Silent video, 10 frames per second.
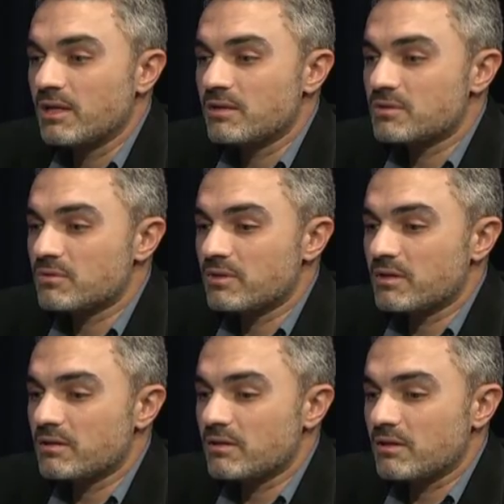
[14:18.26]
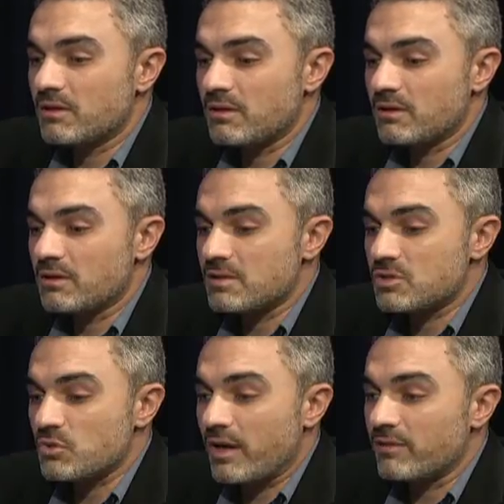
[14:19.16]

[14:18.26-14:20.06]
So I